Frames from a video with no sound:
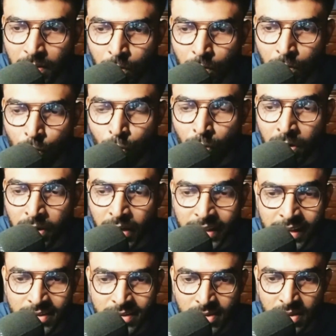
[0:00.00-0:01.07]
Google,
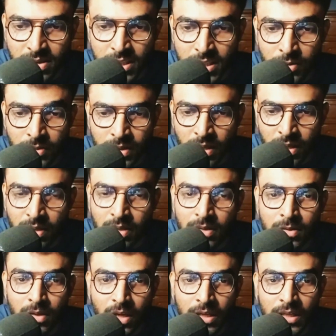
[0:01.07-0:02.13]
Alexa, Siri, and in
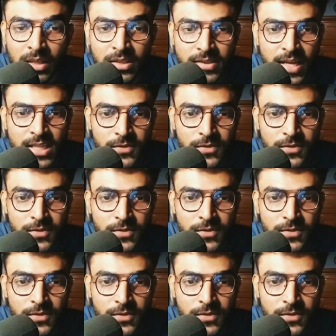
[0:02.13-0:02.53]
any science